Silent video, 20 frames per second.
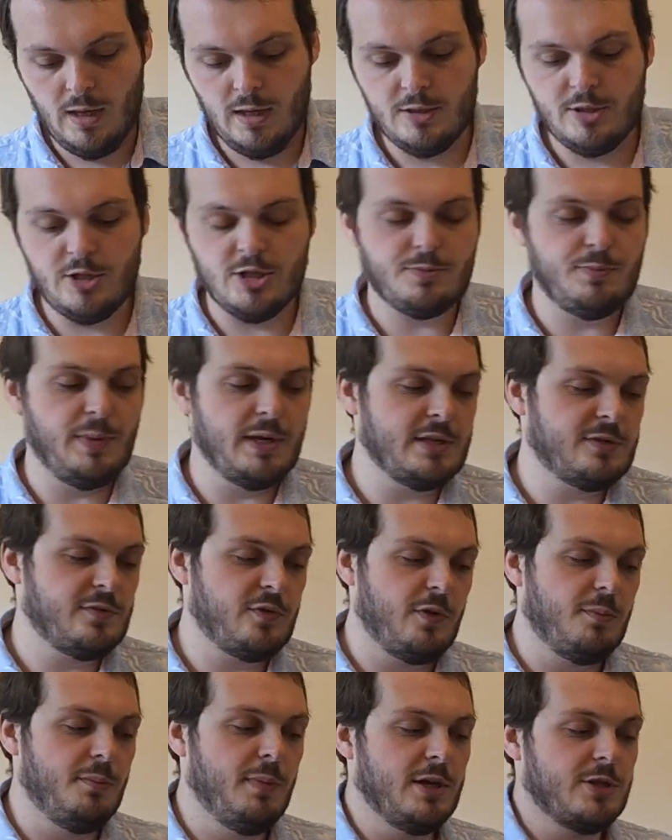Just makes
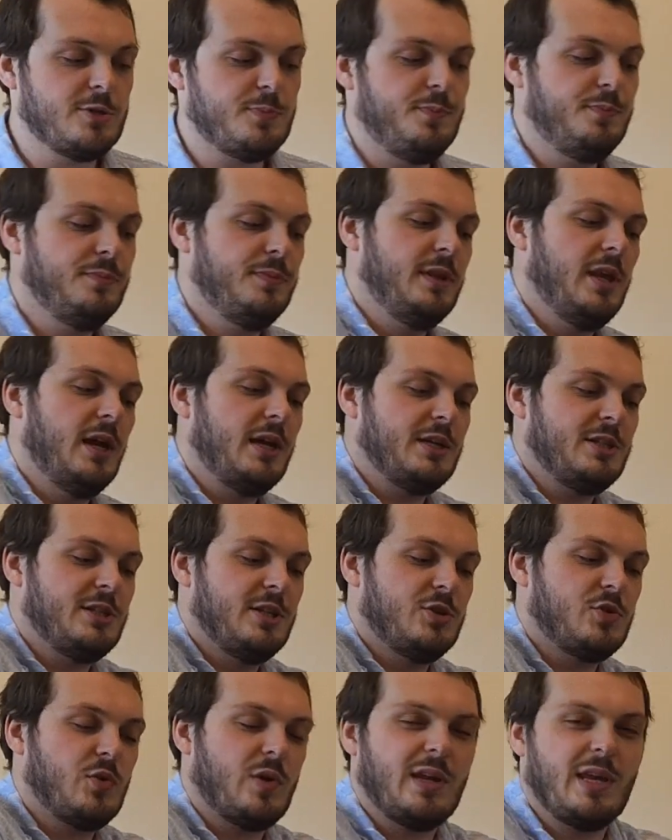for a much nicer
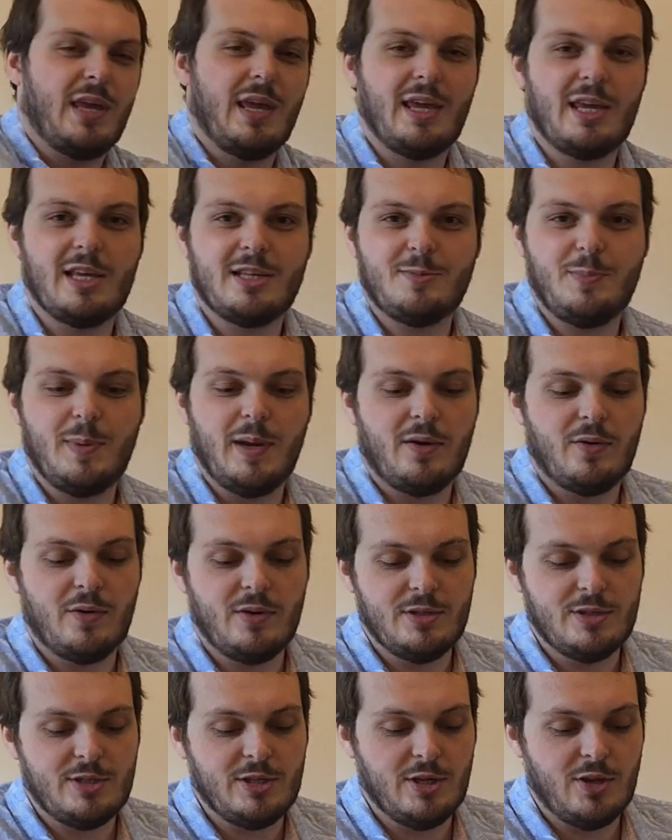drinking
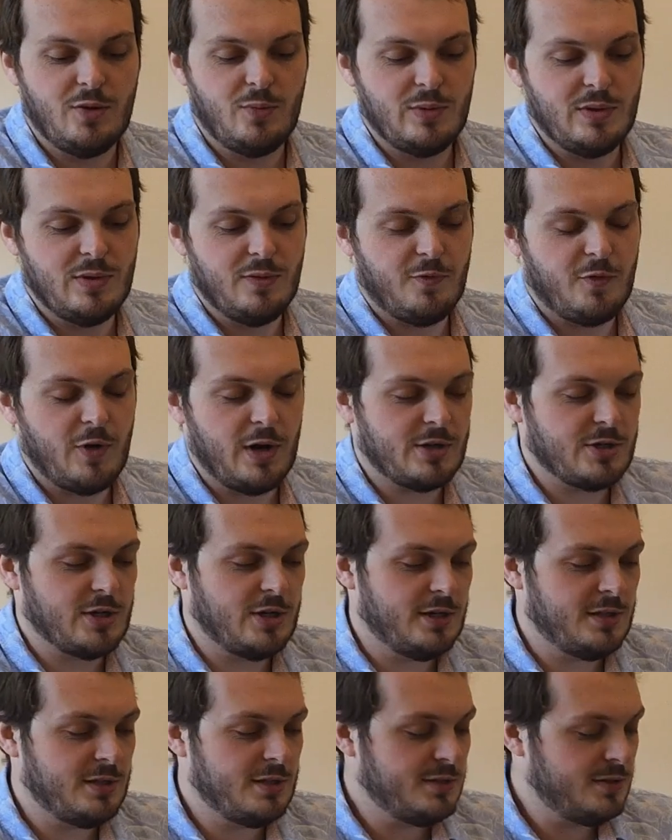experience, you know, with the fresh
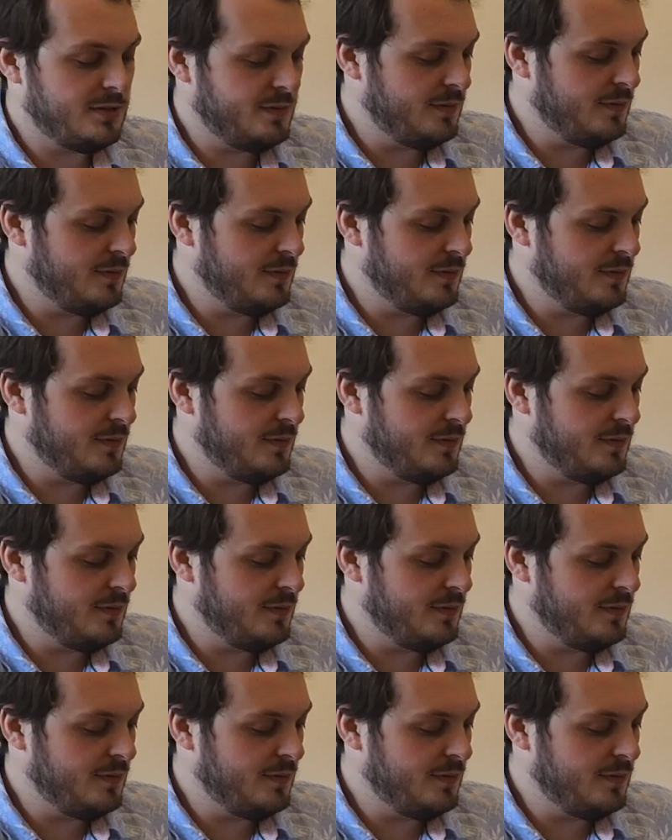ice.